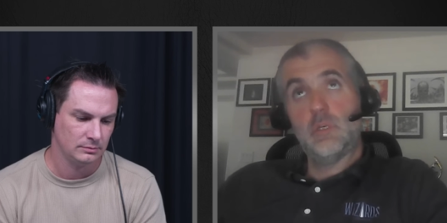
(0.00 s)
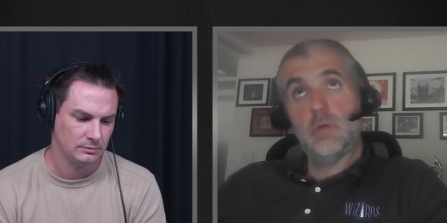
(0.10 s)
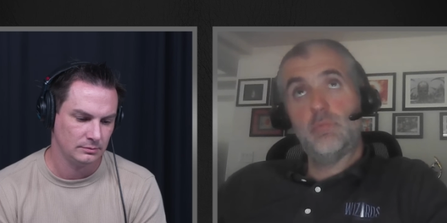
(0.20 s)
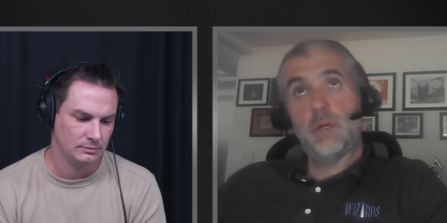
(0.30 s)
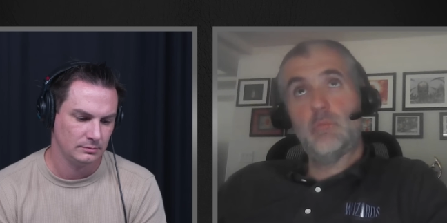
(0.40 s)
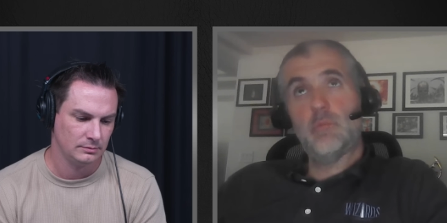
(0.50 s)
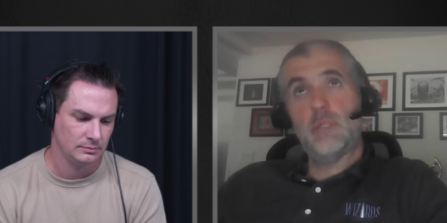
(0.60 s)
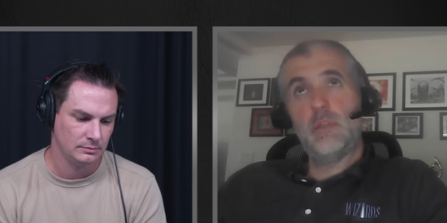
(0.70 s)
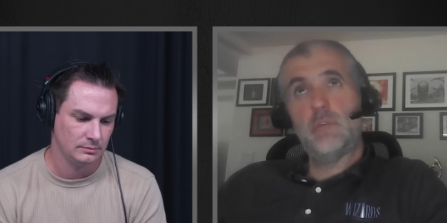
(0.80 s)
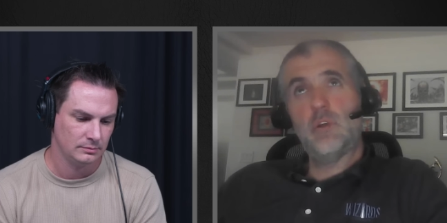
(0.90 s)
Speaker 1: They're
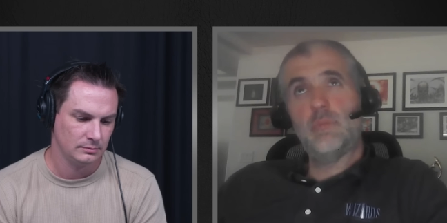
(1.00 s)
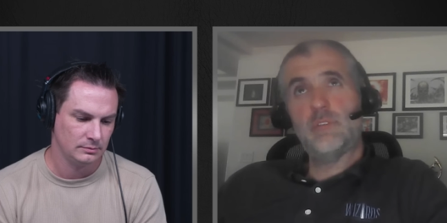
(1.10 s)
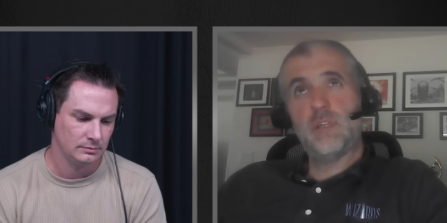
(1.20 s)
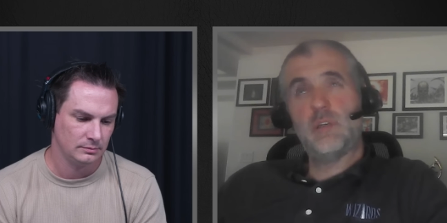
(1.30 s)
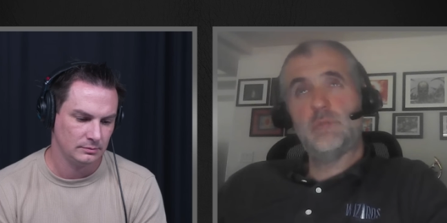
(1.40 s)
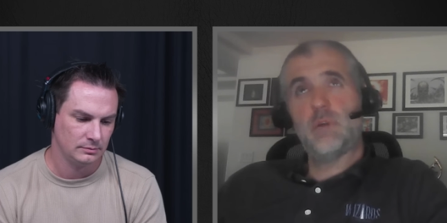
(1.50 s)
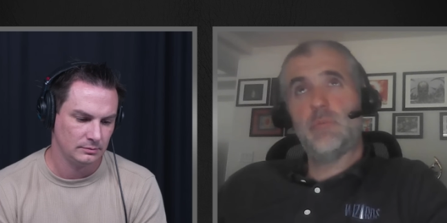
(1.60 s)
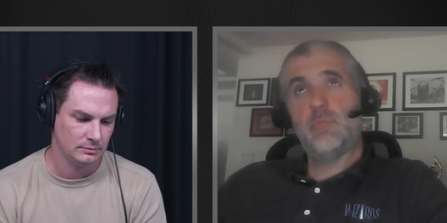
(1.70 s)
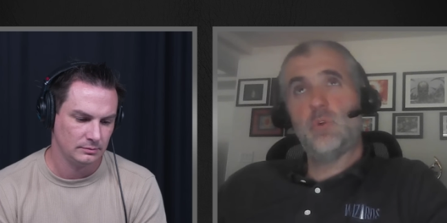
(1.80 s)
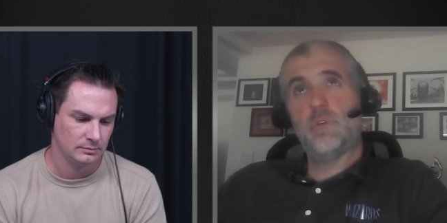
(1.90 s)
probably, Tournament Center is
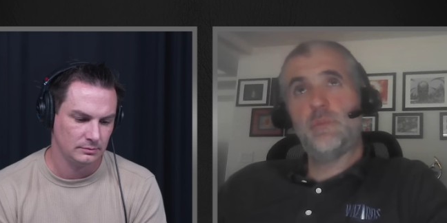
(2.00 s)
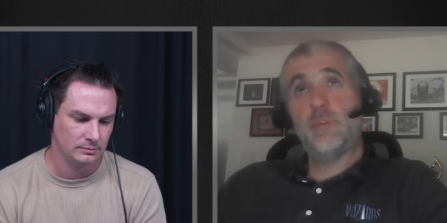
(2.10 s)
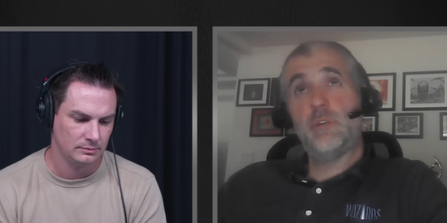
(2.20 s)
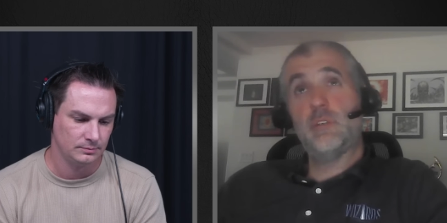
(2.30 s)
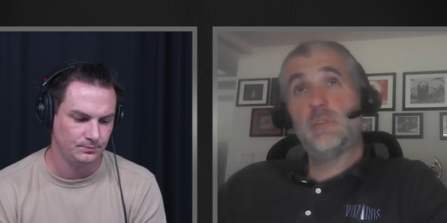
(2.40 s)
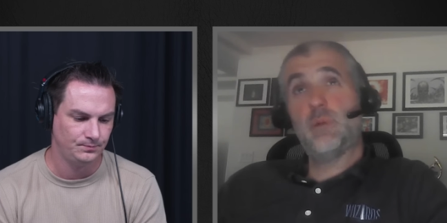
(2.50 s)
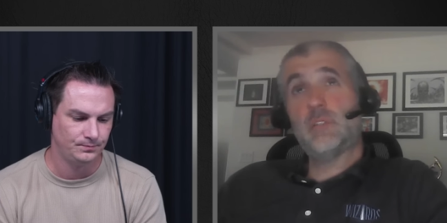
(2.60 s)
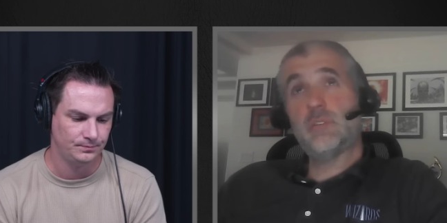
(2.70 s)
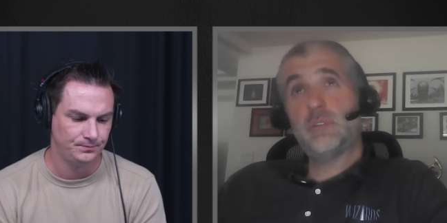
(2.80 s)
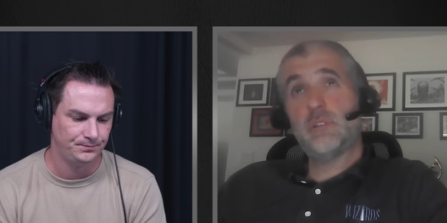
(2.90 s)
probably more familiar,
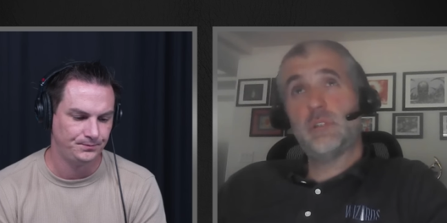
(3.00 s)
especially